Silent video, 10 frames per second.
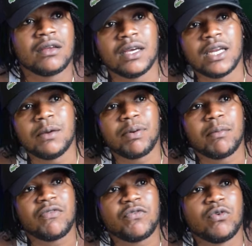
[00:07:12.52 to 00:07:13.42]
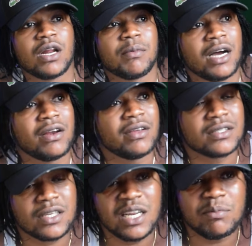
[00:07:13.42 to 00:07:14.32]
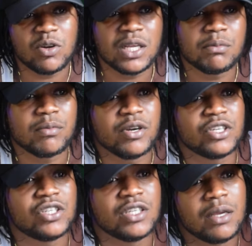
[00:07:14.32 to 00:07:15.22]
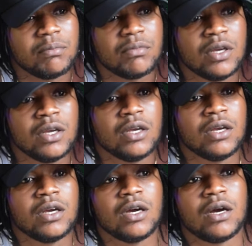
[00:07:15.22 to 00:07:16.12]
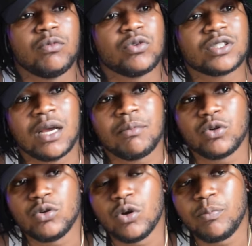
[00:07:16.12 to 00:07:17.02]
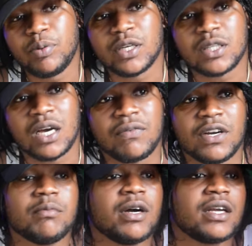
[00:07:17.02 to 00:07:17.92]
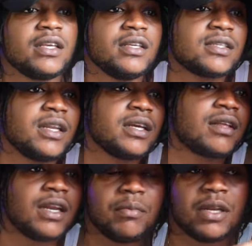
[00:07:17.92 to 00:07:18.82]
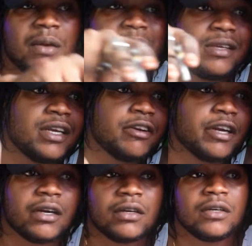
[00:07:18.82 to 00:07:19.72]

get them on my phone, I'm always send them go give my bridging them. And more time I do dub plate off of them and give selector them in my area.